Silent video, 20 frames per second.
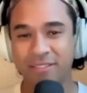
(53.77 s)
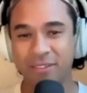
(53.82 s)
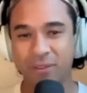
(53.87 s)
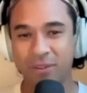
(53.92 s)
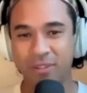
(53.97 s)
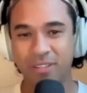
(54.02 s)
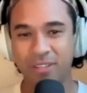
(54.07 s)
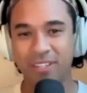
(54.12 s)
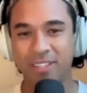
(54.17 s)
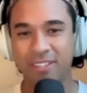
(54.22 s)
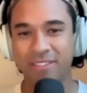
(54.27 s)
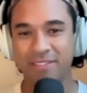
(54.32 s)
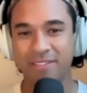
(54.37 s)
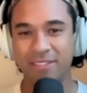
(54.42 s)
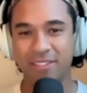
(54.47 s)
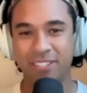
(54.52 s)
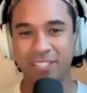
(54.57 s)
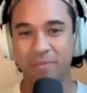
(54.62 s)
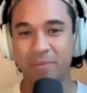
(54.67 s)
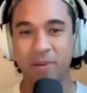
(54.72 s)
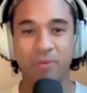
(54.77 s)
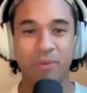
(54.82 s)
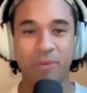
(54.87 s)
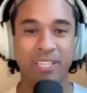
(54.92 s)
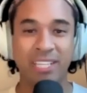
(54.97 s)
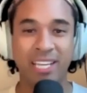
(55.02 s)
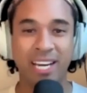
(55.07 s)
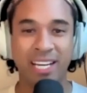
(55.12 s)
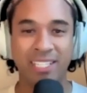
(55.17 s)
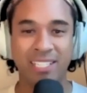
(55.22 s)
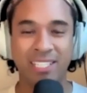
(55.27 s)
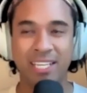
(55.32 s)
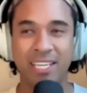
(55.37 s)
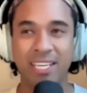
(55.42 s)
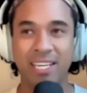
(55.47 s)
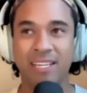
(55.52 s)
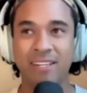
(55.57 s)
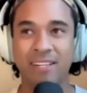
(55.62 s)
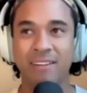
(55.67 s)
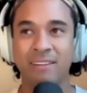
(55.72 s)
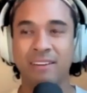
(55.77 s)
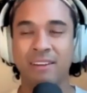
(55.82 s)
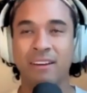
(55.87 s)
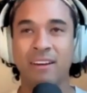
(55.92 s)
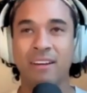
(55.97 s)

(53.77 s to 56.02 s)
for it to be realized again.